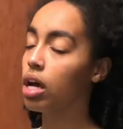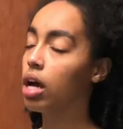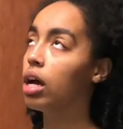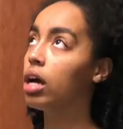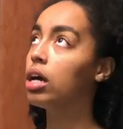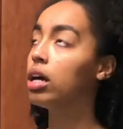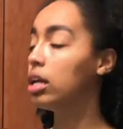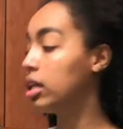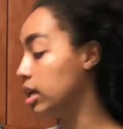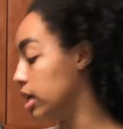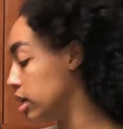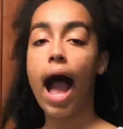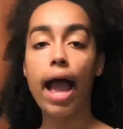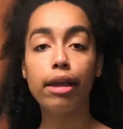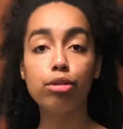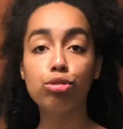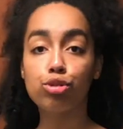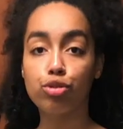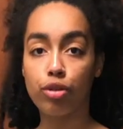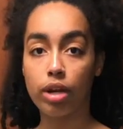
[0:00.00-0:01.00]
Honey, I
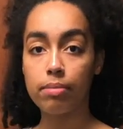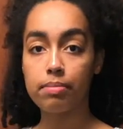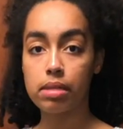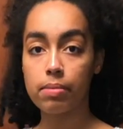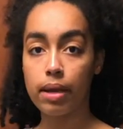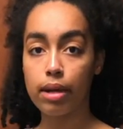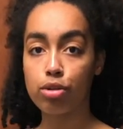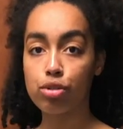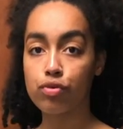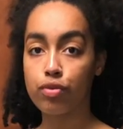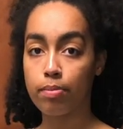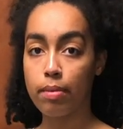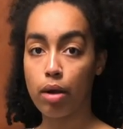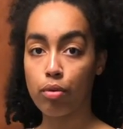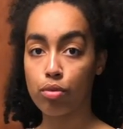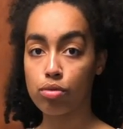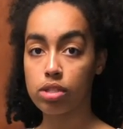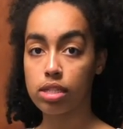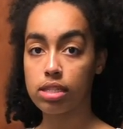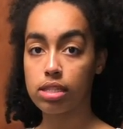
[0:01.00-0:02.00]
use grape tomatoes for my
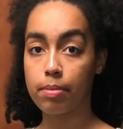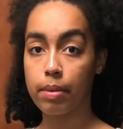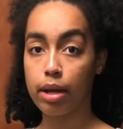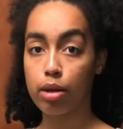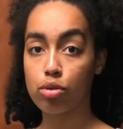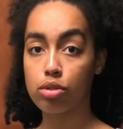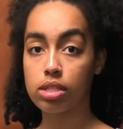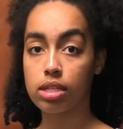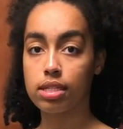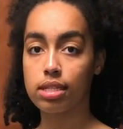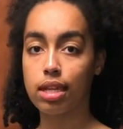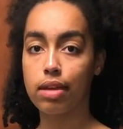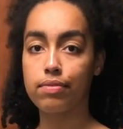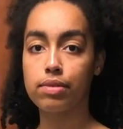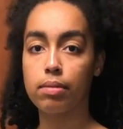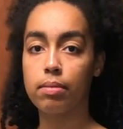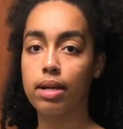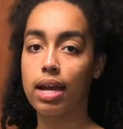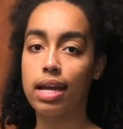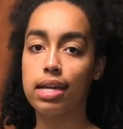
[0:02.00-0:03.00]
roasted tomatoes because it gives
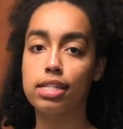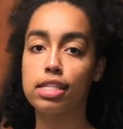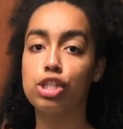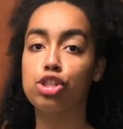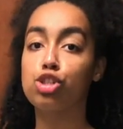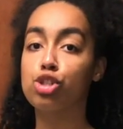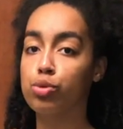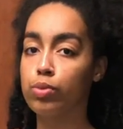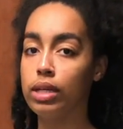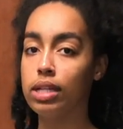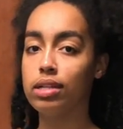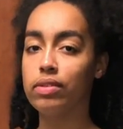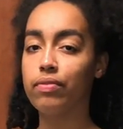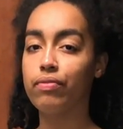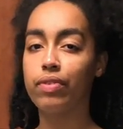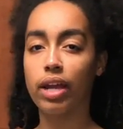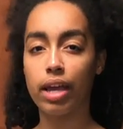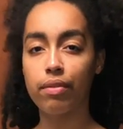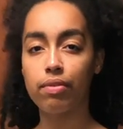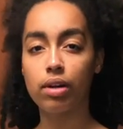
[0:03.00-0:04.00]
them a nice sweet
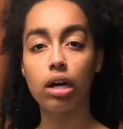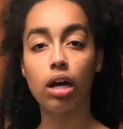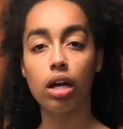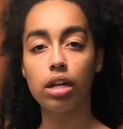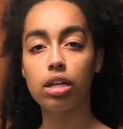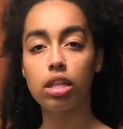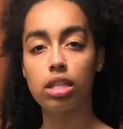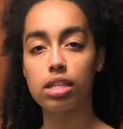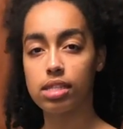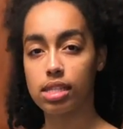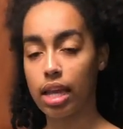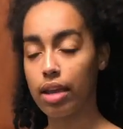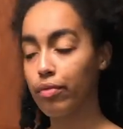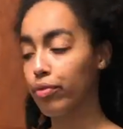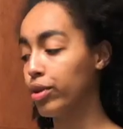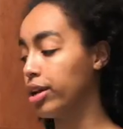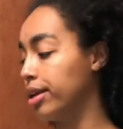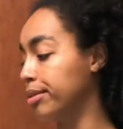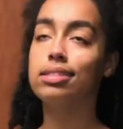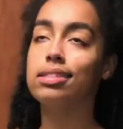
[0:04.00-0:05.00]
flavor under the
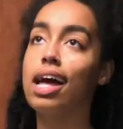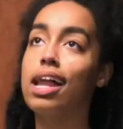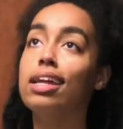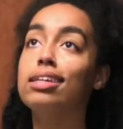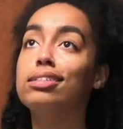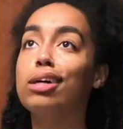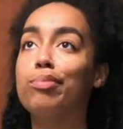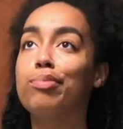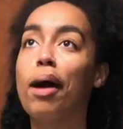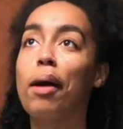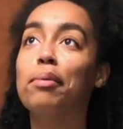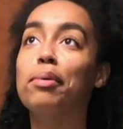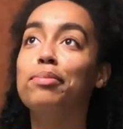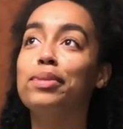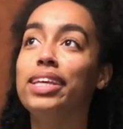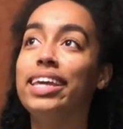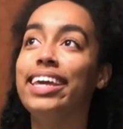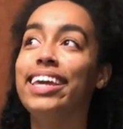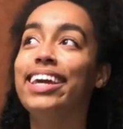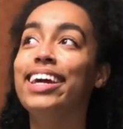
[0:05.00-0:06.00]
savory. Salads are
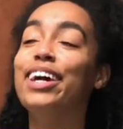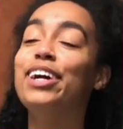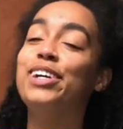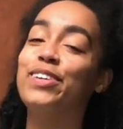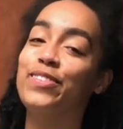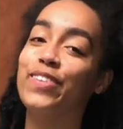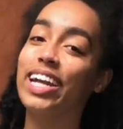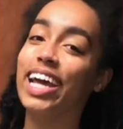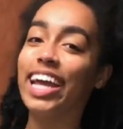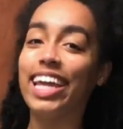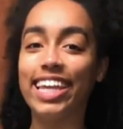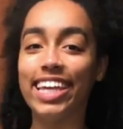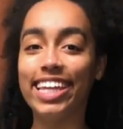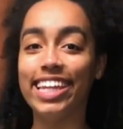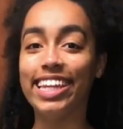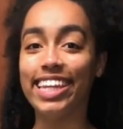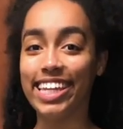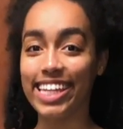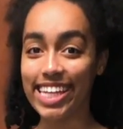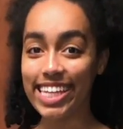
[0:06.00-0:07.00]
probably what I eat
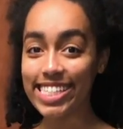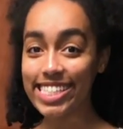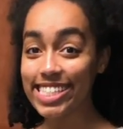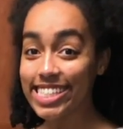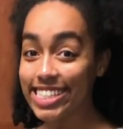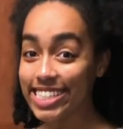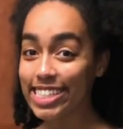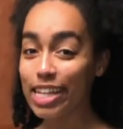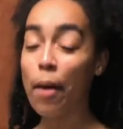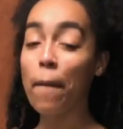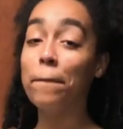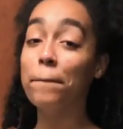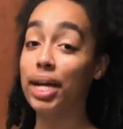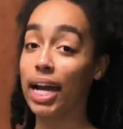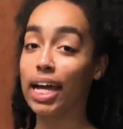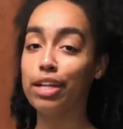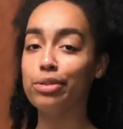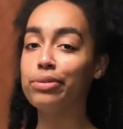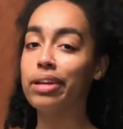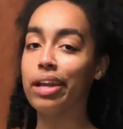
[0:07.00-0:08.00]
least, but
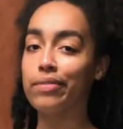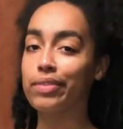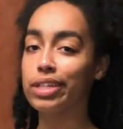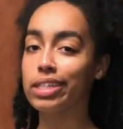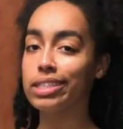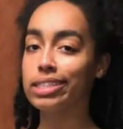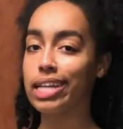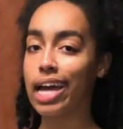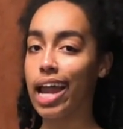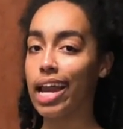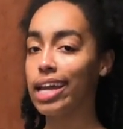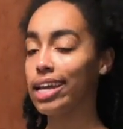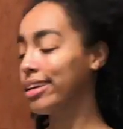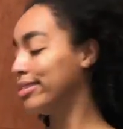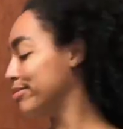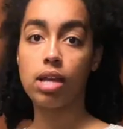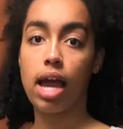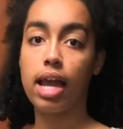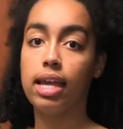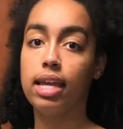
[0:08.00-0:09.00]
I do love a good salad.
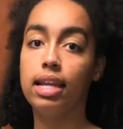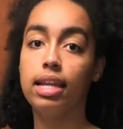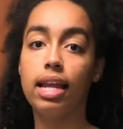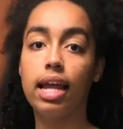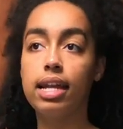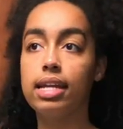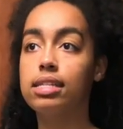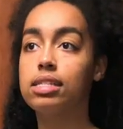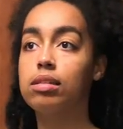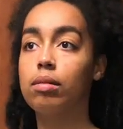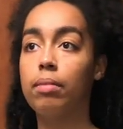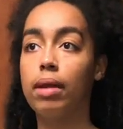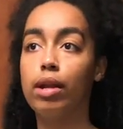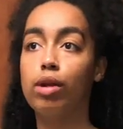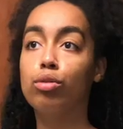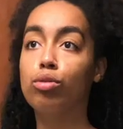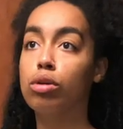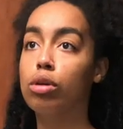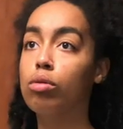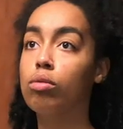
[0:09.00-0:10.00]
I eat lettuce,
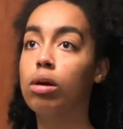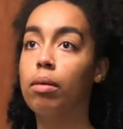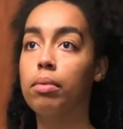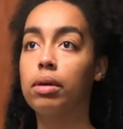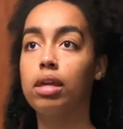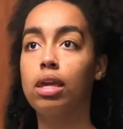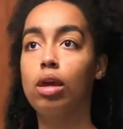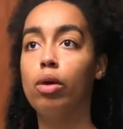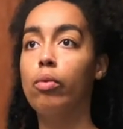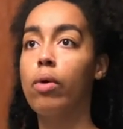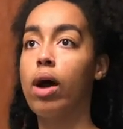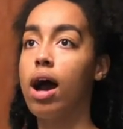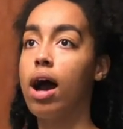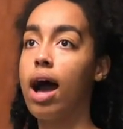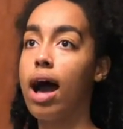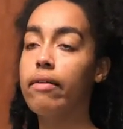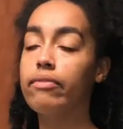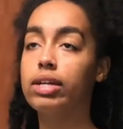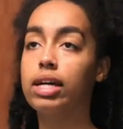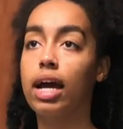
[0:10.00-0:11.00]
tomato, cucumber, quinoa,
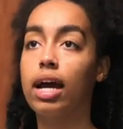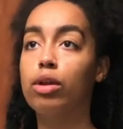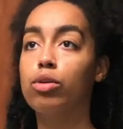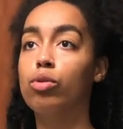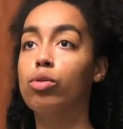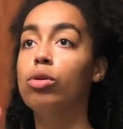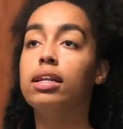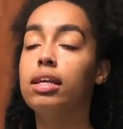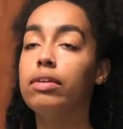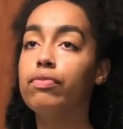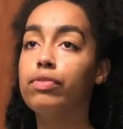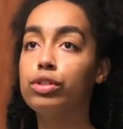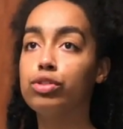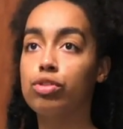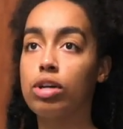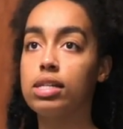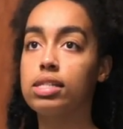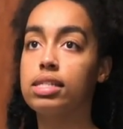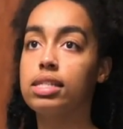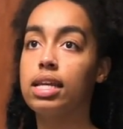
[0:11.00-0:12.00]
avocado, different
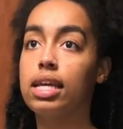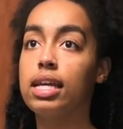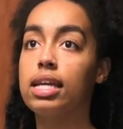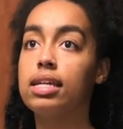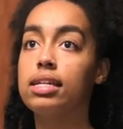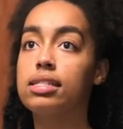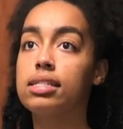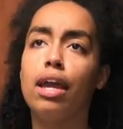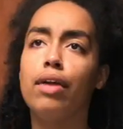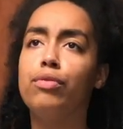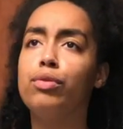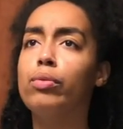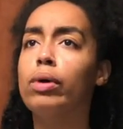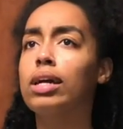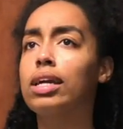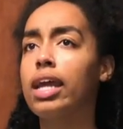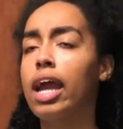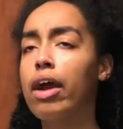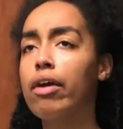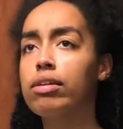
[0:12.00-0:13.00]
dressings. If you want
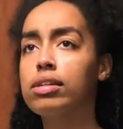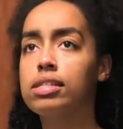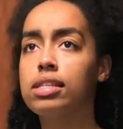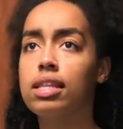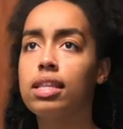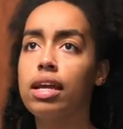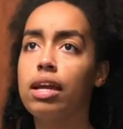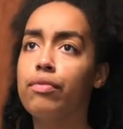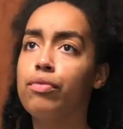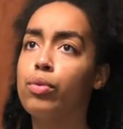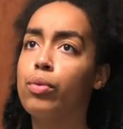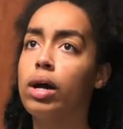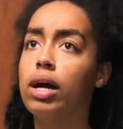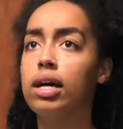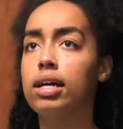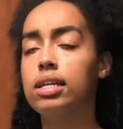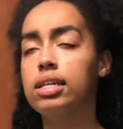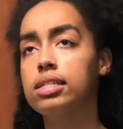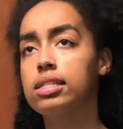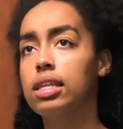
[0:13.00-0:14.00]
carrots in there, if you want
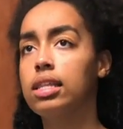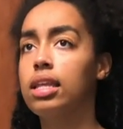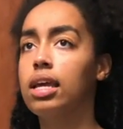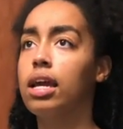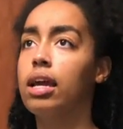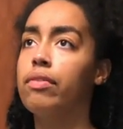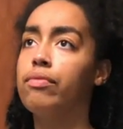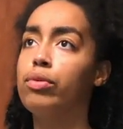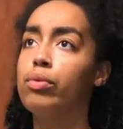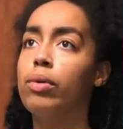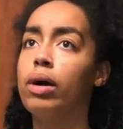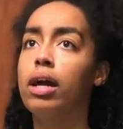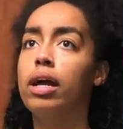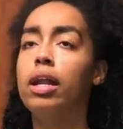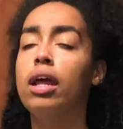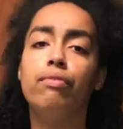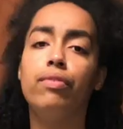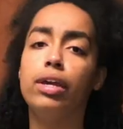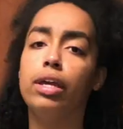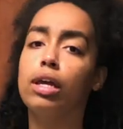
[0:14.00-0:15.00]
onions in there, if you want
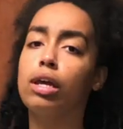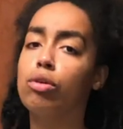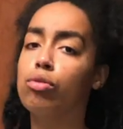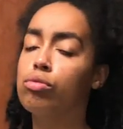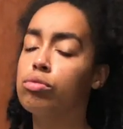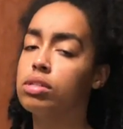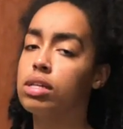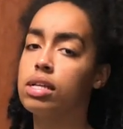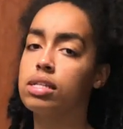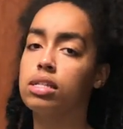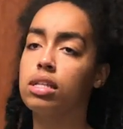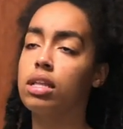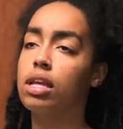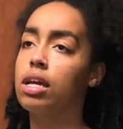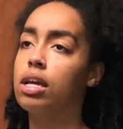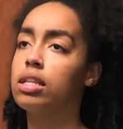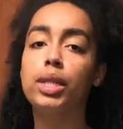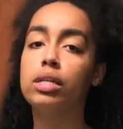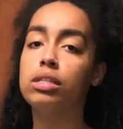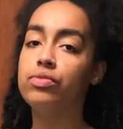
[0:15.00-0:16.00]
vegan croutons in
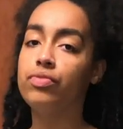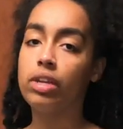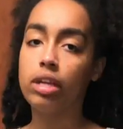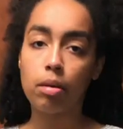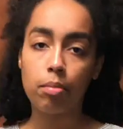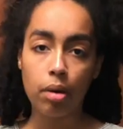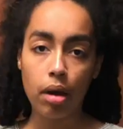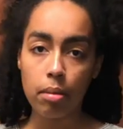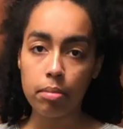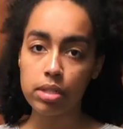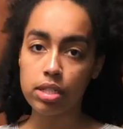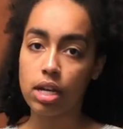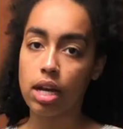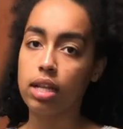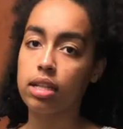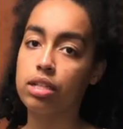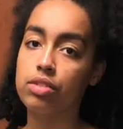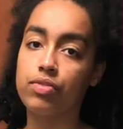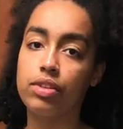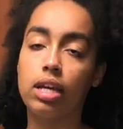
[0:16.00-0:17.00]
there, there's vegan parmesan,
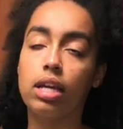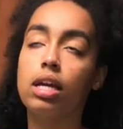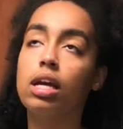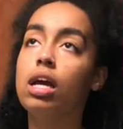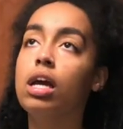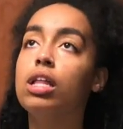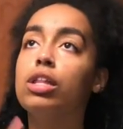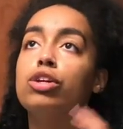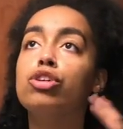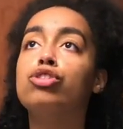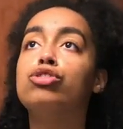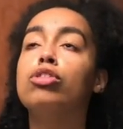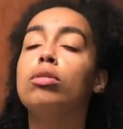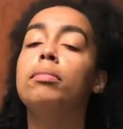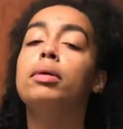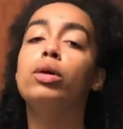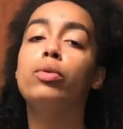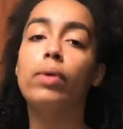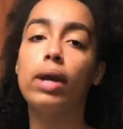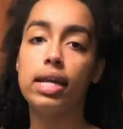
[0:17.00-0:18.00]
there's vegan. There's so
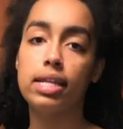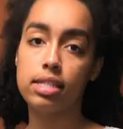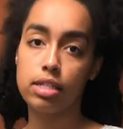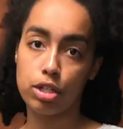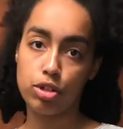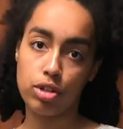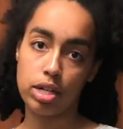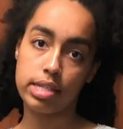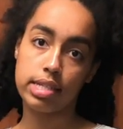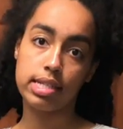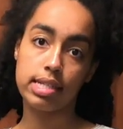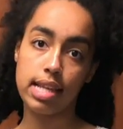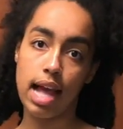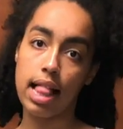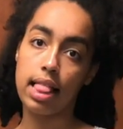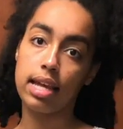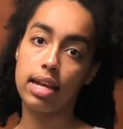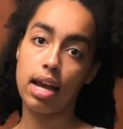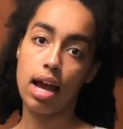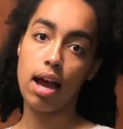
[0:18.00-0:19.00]
many ways to dress a
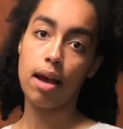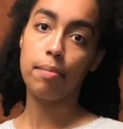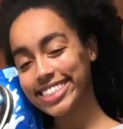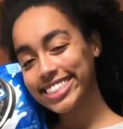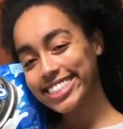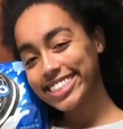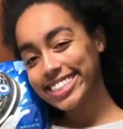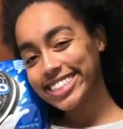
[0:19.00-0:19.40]
salad up.